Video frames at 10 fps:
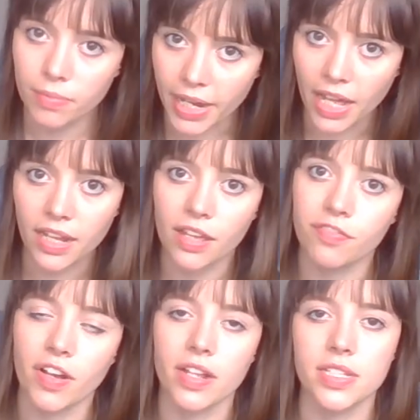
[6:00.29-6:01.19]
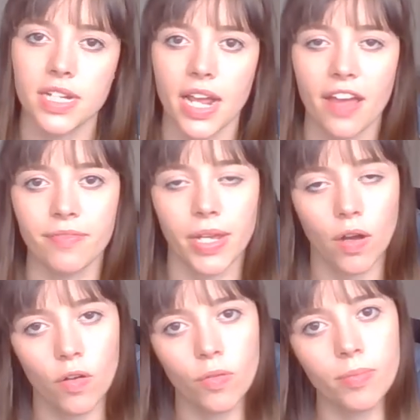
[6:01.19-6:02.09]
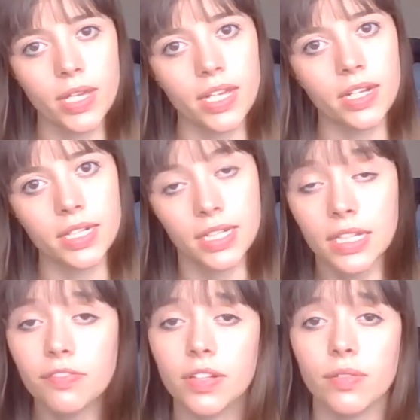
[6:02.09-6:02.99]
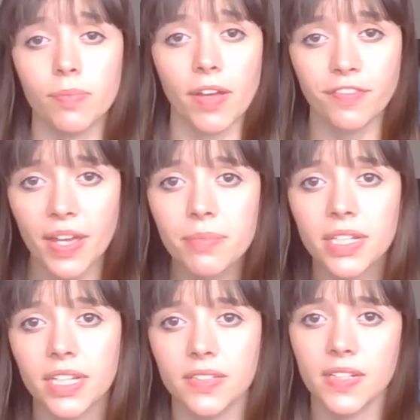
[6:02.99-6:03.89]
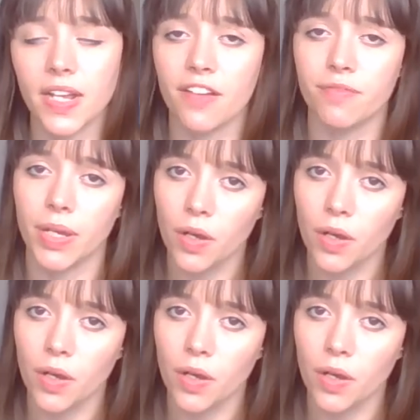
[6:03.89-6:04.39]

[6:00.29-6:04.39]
my LA friends, and I have my home in Cleveland with my family, and then I have my